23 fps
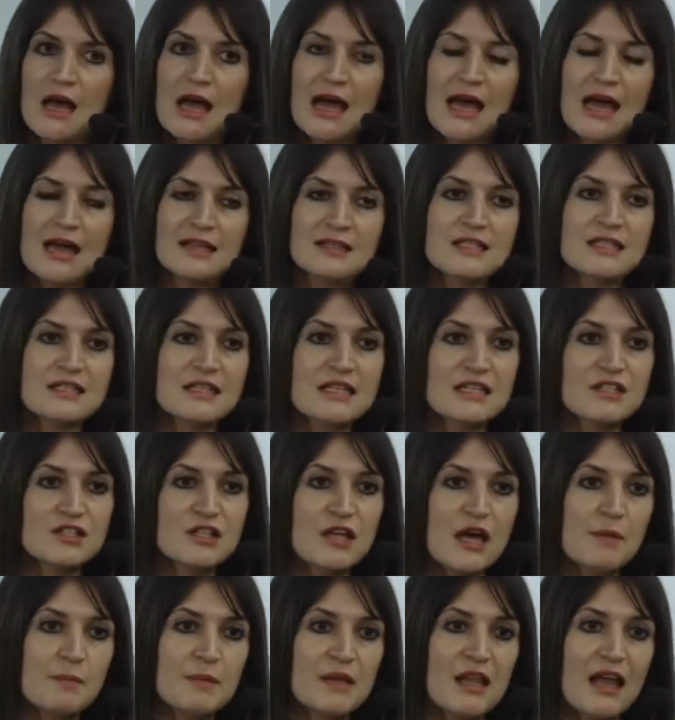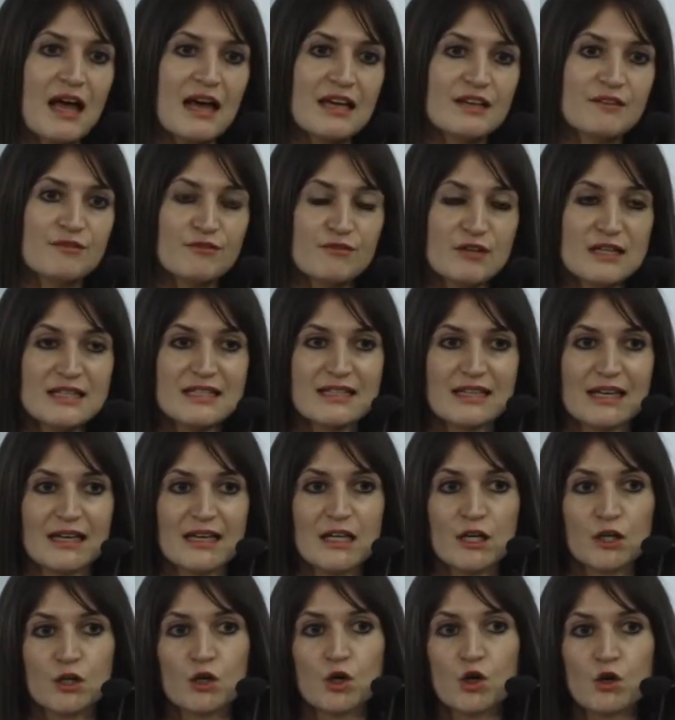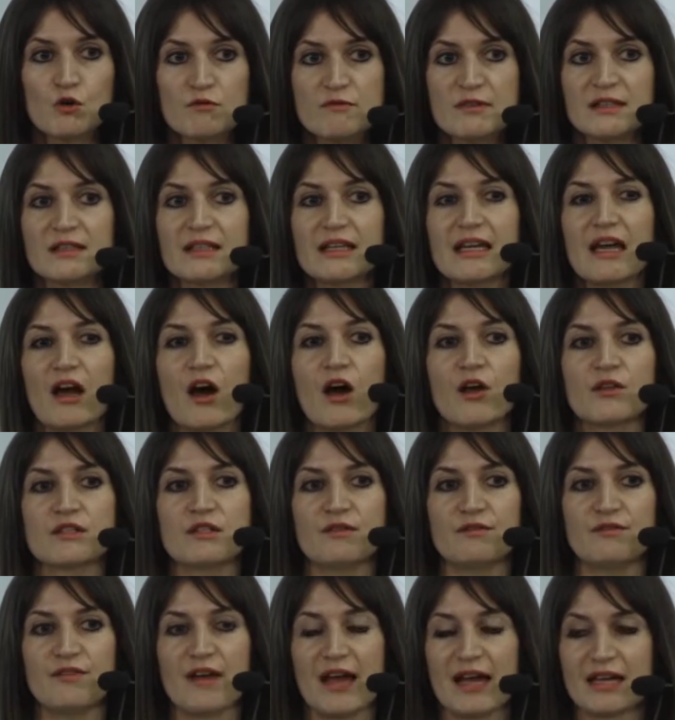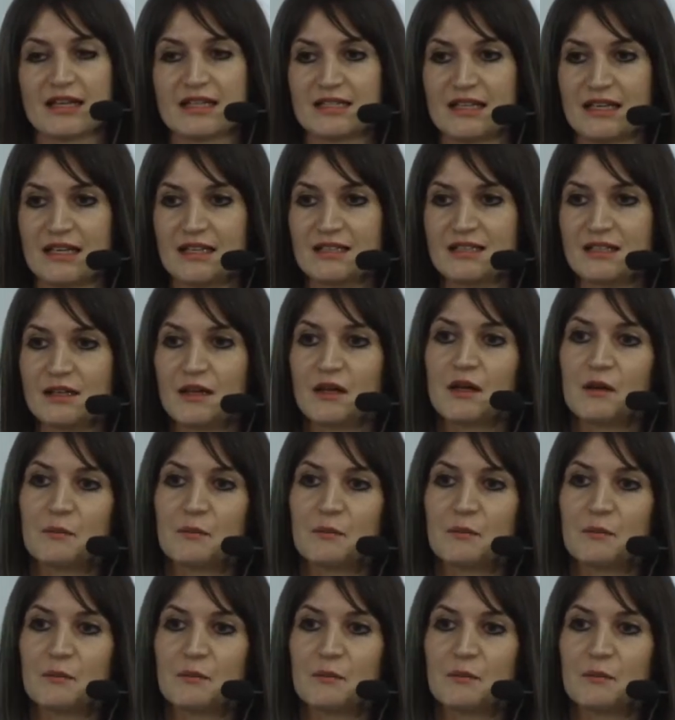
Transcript: Entities that apply frizzy currently aren't affected,